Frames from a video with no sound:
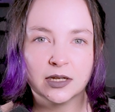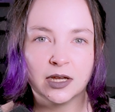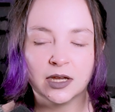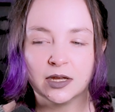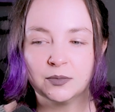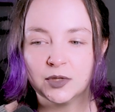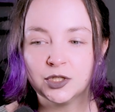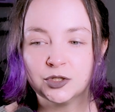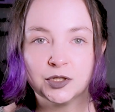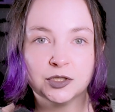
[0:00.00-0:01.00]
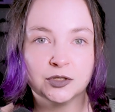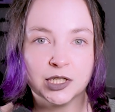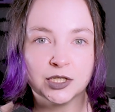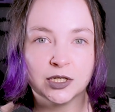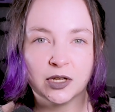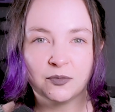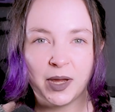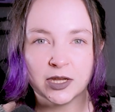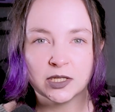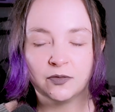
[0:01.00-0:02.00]
the Jewish tradition of
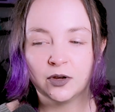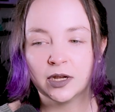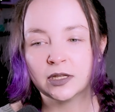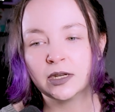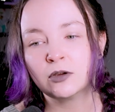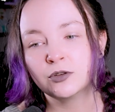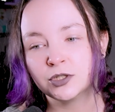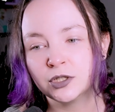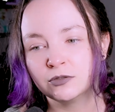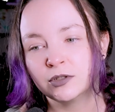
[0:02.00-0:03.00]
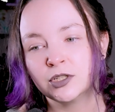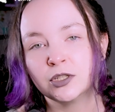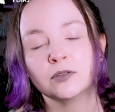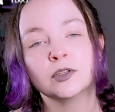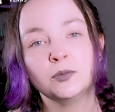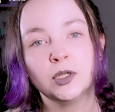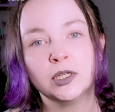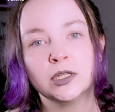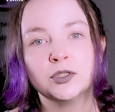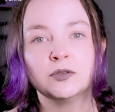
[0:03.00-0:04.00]
Passover and the now Christian tradition of
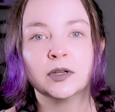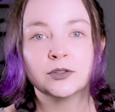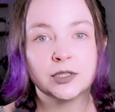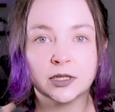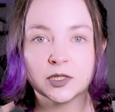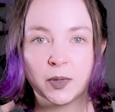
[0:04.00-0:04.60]
communion to understand this